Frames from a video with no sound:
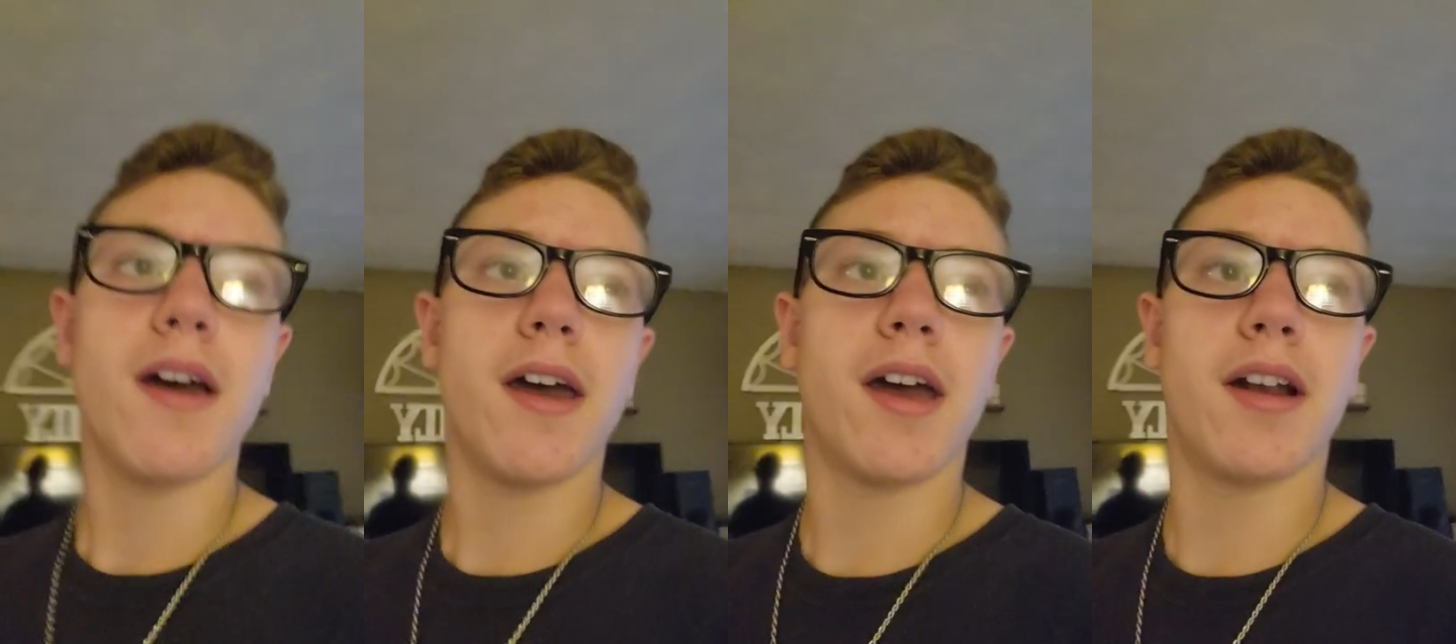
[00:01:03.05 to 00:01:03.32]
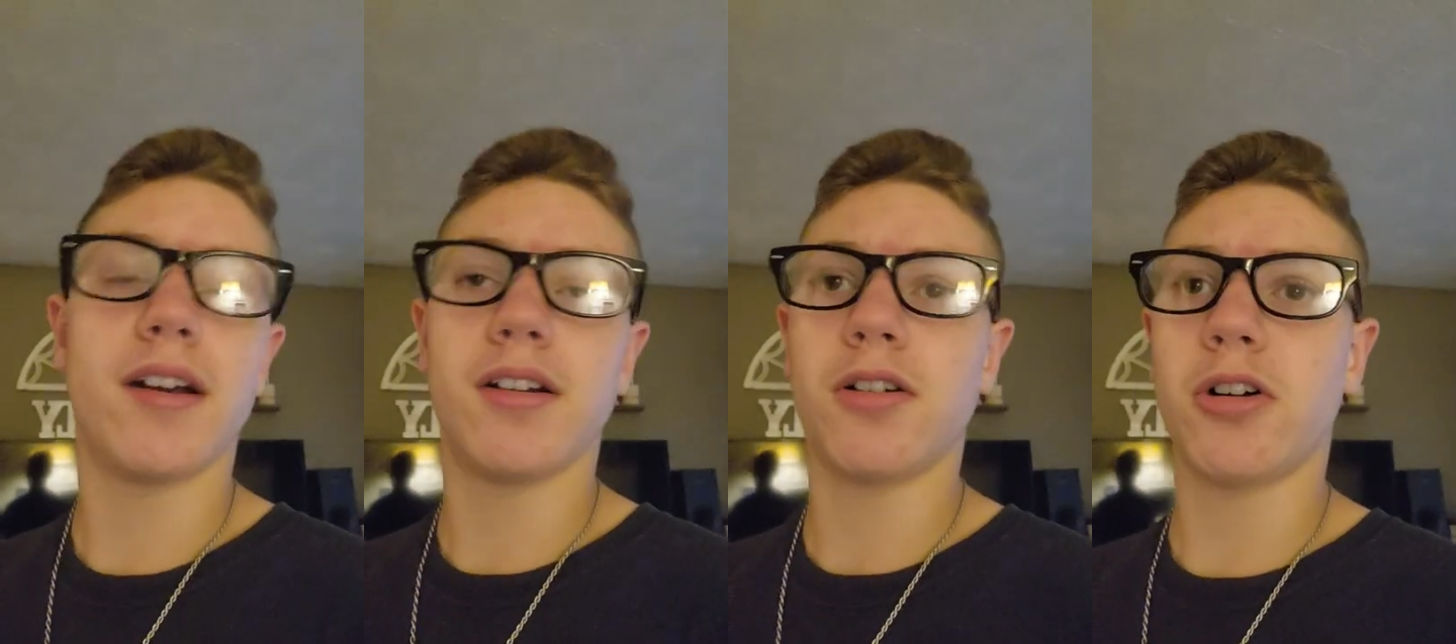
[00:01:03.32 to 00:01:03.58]

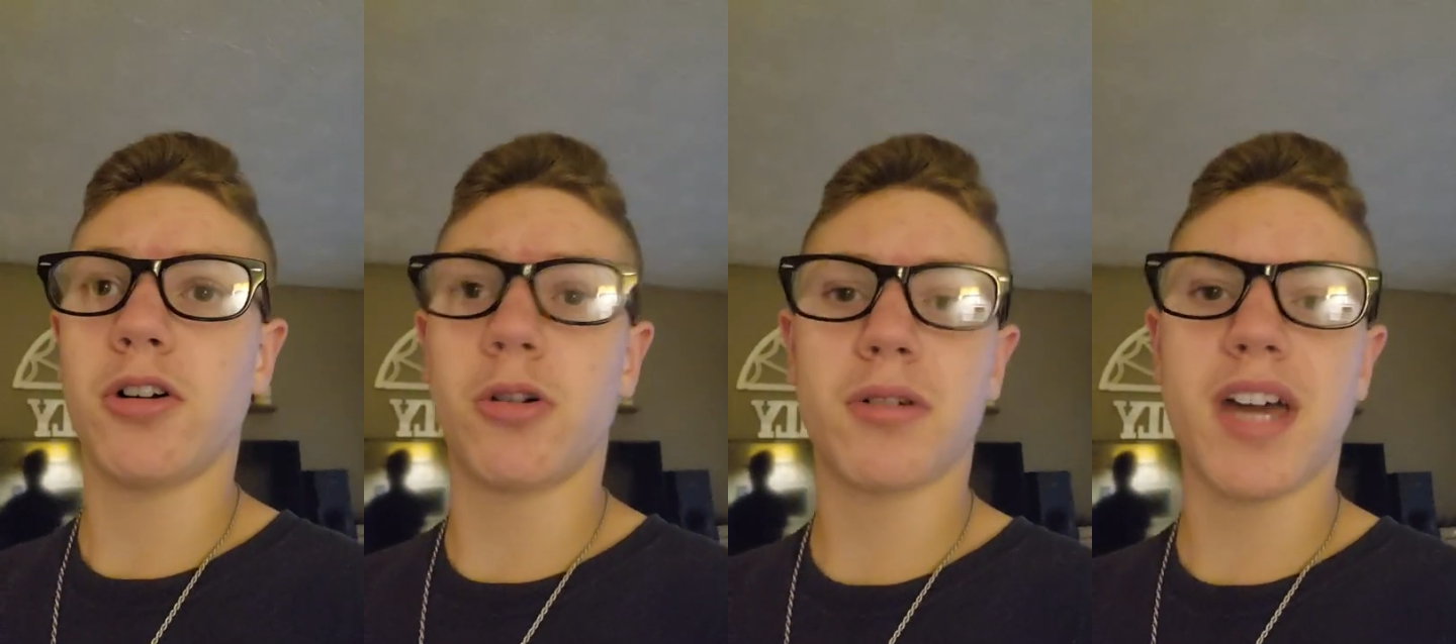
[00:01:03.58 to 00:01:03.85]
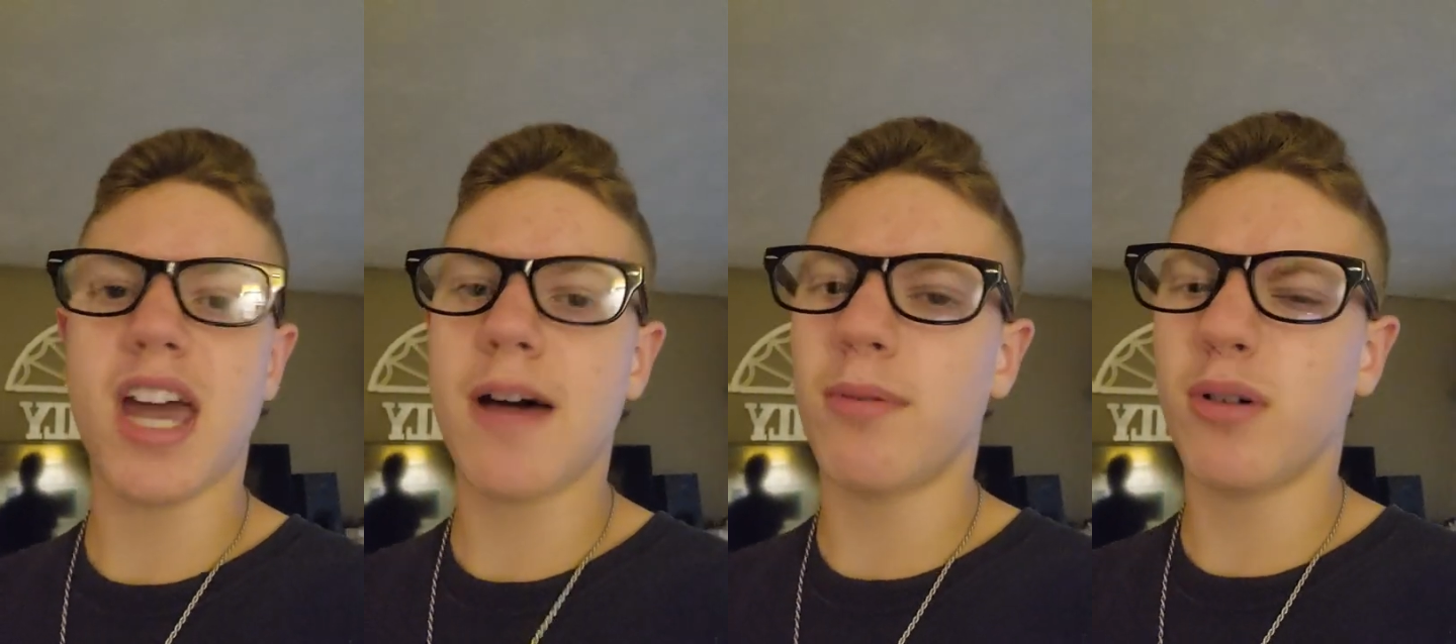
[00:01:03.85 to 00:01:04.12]
And Earl
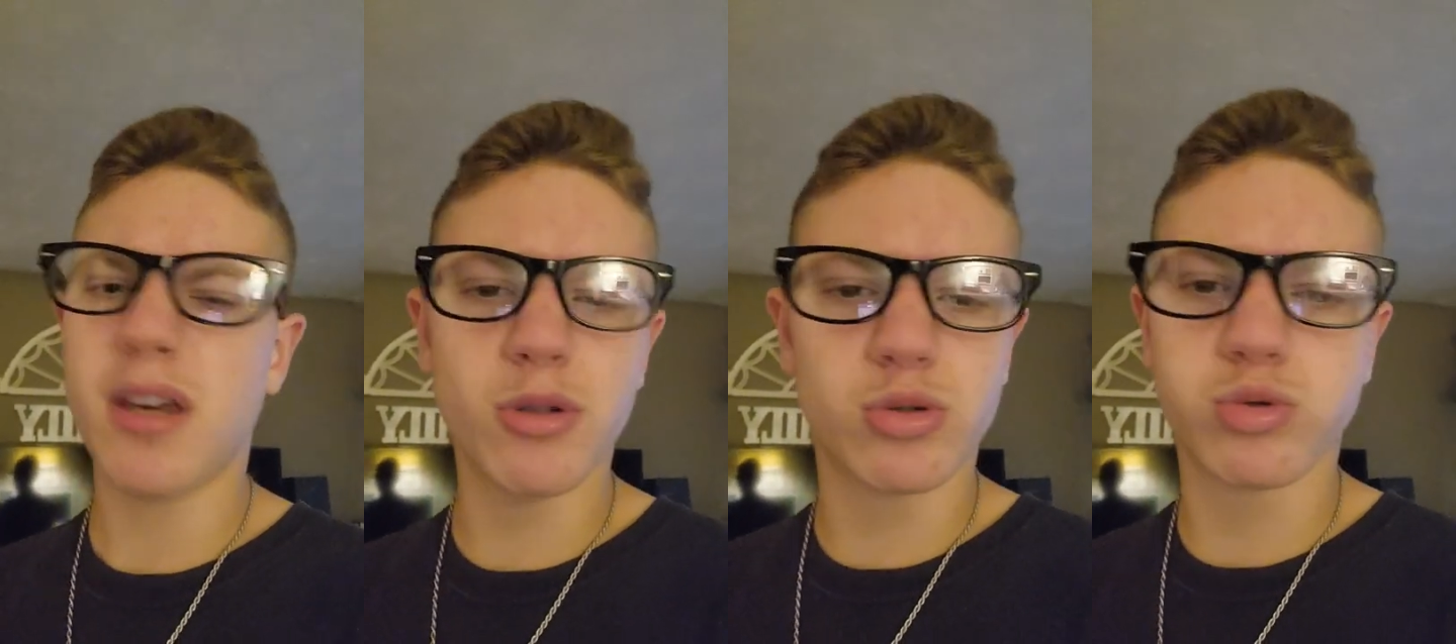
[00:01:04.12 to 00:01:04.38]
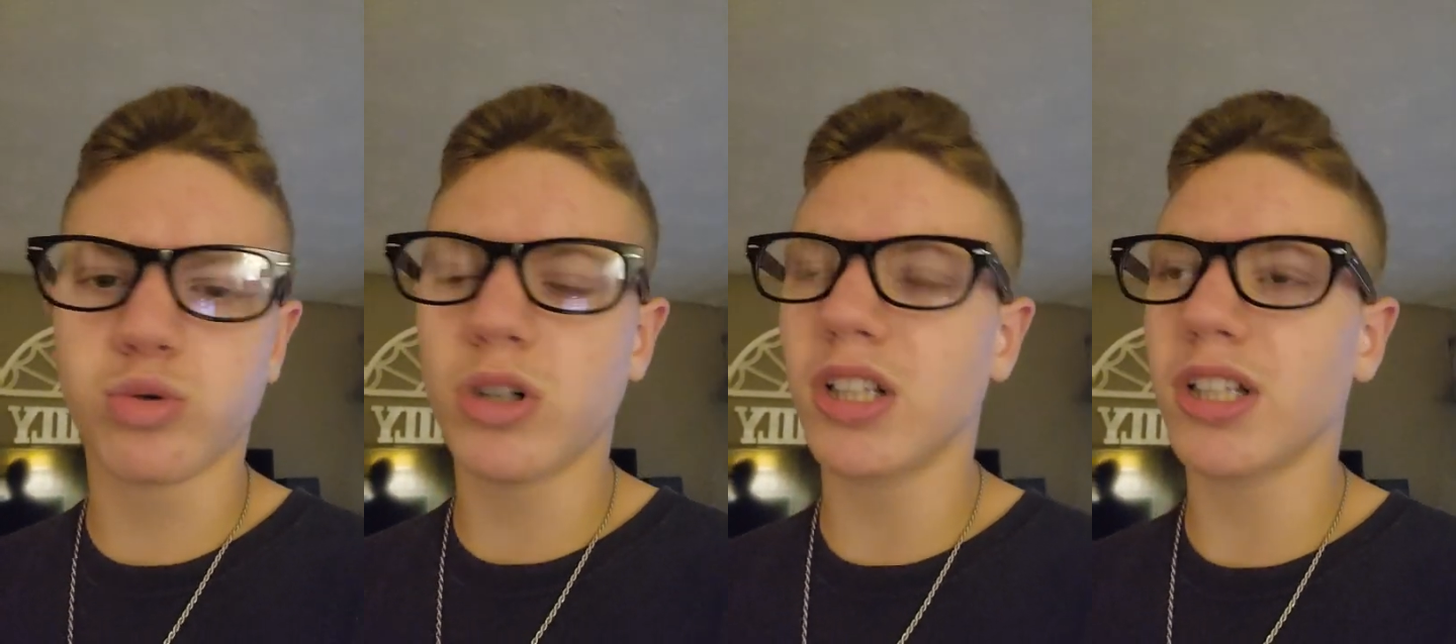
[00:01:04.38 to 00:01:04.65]
Campbell, he
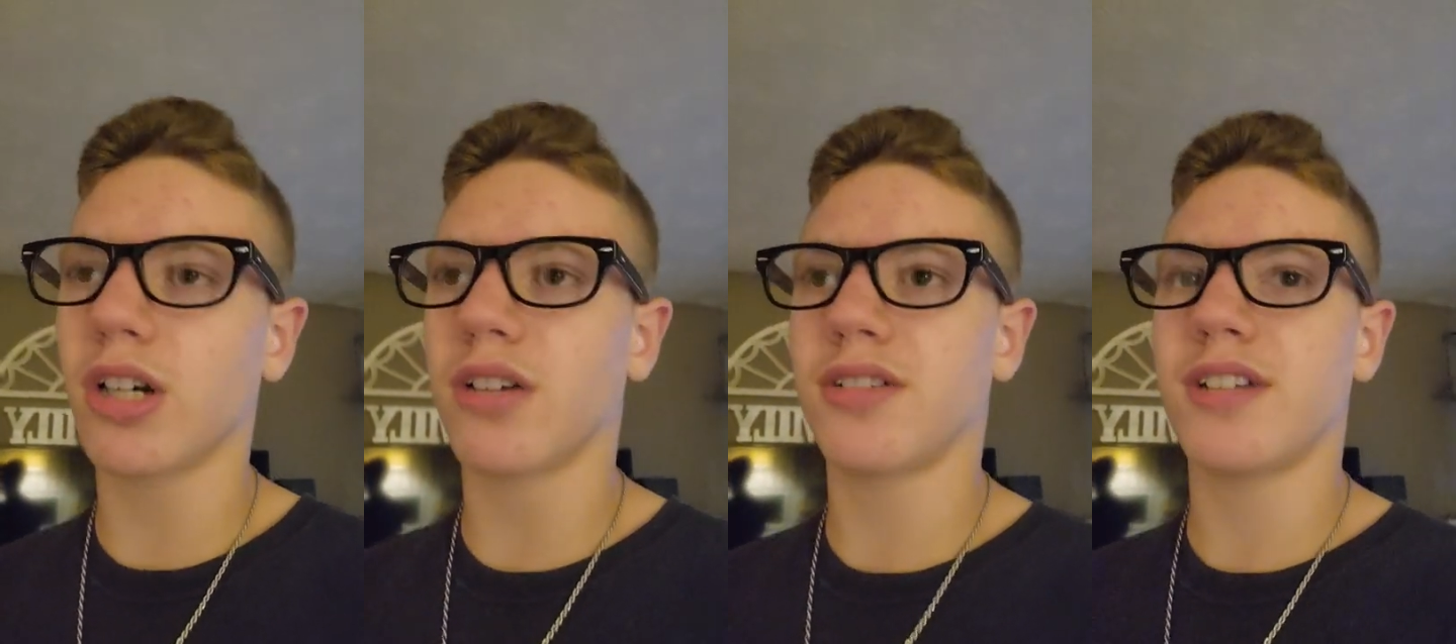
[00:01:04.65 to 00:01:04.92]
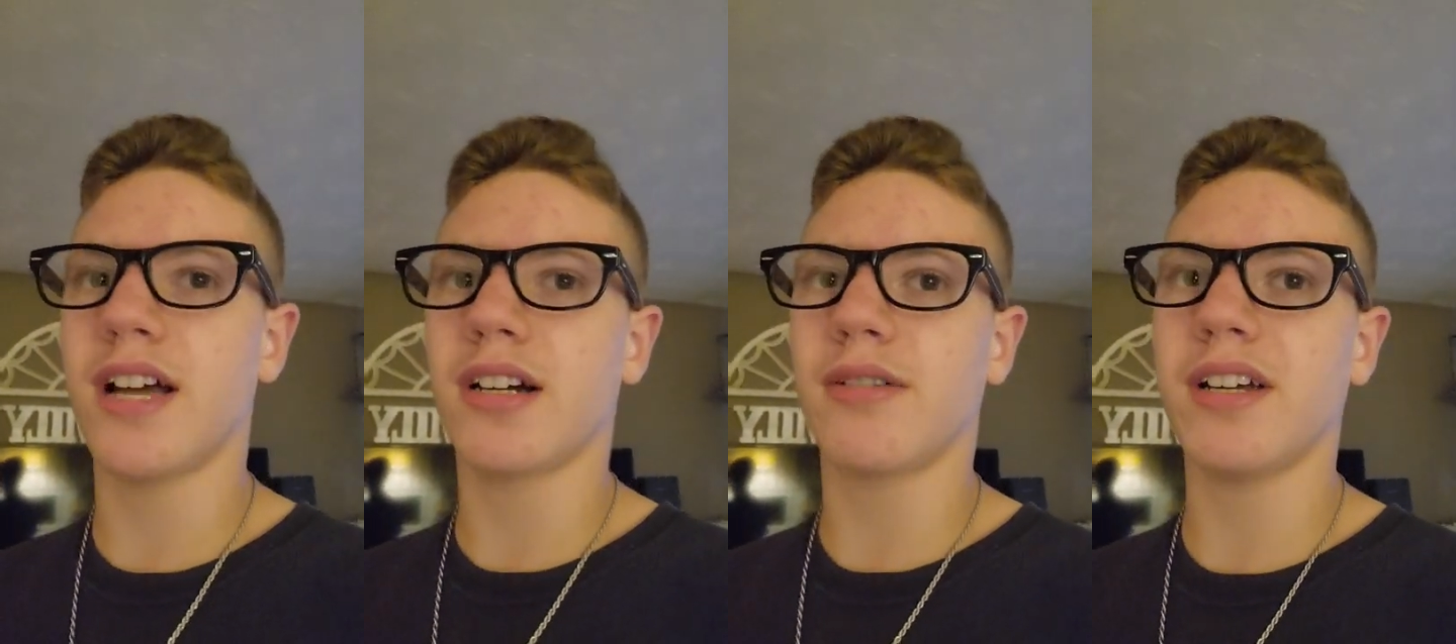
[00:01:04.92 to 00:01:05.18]
was really hard
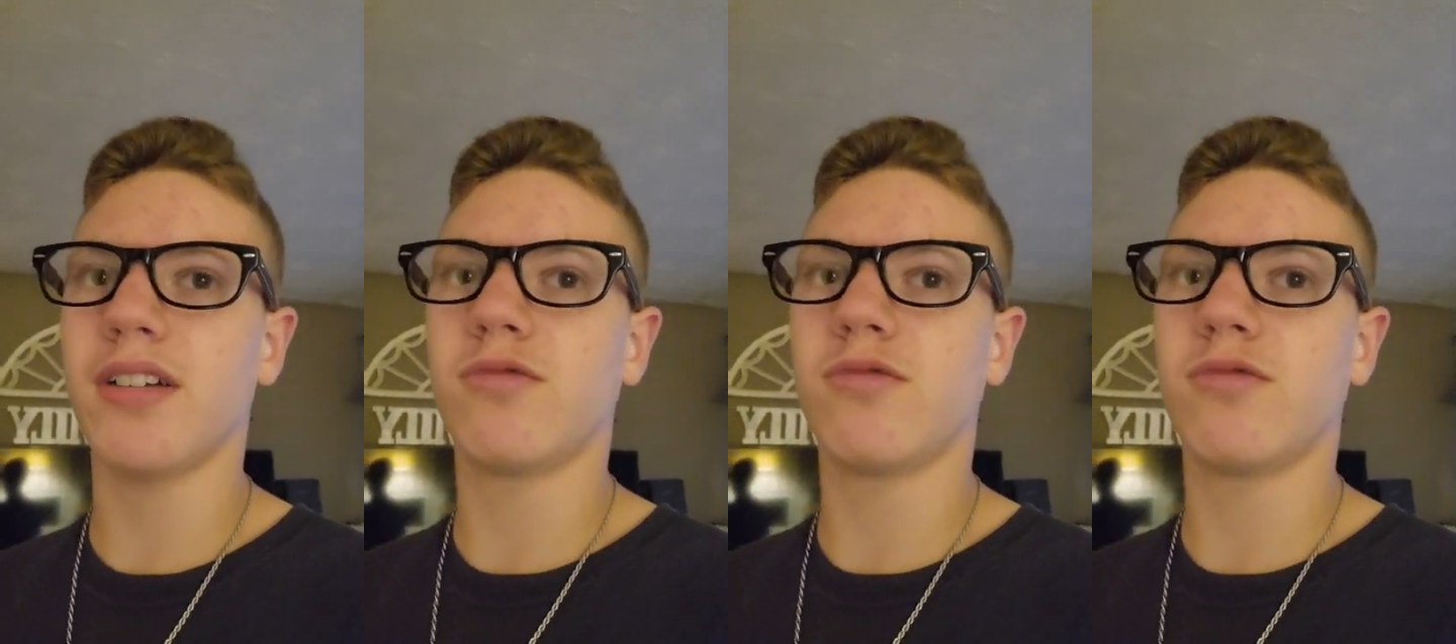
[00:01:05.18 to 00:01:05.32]
to tackle.